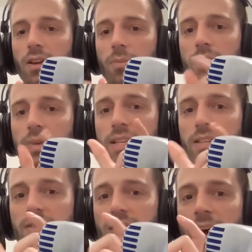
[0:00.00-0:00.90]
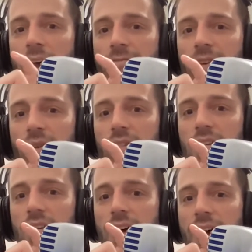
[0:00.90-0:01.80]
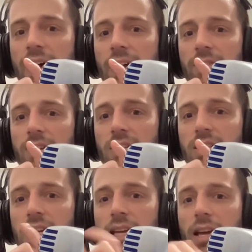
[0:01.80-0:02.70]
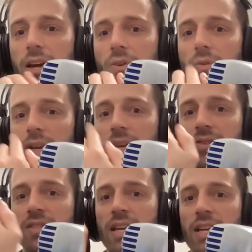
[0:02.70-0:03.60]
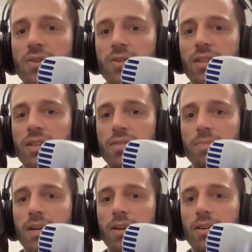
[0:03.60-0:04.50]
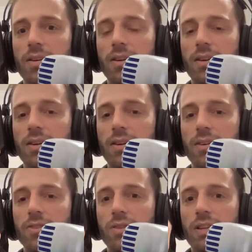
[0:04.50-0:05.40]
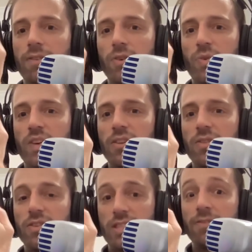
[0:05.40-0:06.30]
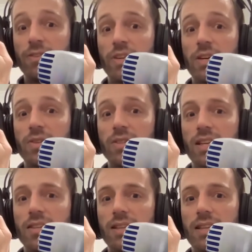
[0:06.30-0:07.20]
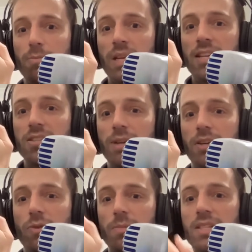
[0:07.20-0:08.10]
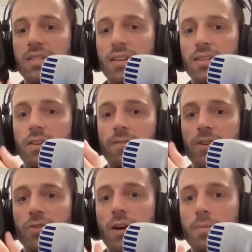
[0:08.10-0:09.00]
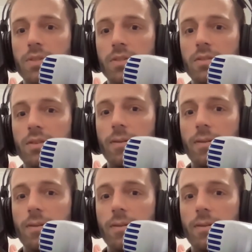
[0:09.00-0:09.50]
Between this high frequency to that high frequency, we're now sending you to this speaker. So different frequencies in the PA speaker will be sent to different drums.